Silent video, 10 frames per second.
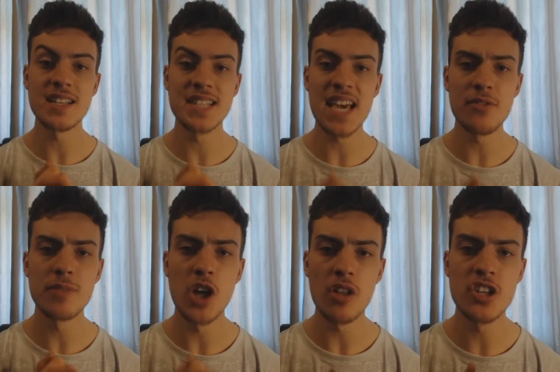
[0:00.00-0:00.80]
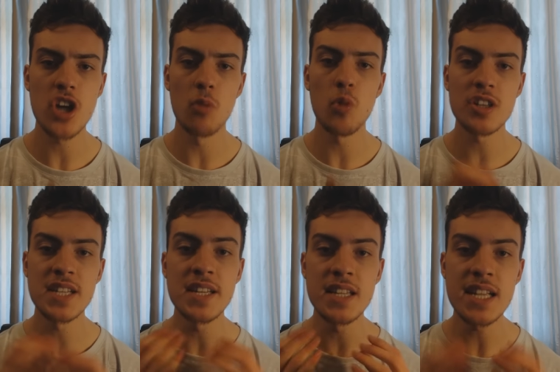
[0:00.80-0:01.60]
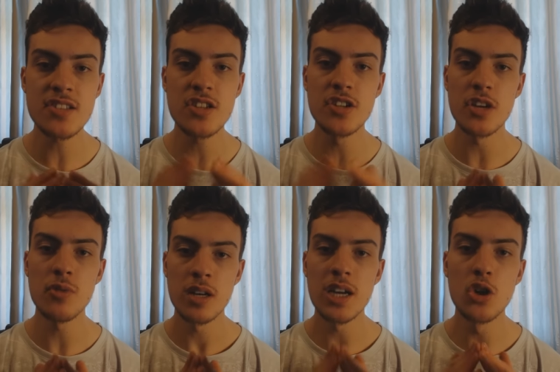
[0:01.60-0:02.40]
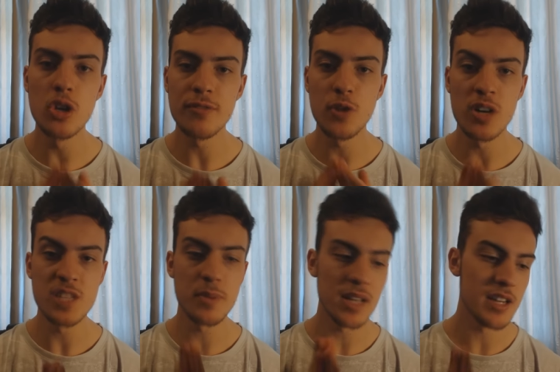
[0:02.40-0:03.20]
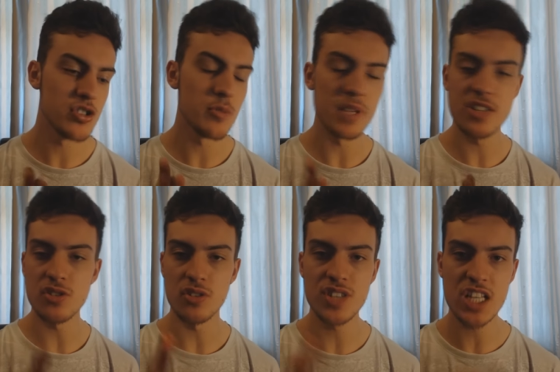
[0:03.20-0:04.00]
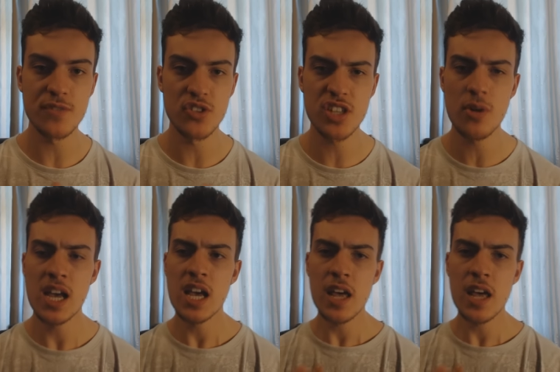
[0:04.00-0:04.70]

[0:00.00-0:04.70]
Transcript: it's gave him the knowledge on what he needs to do in order for his plan to be successful. So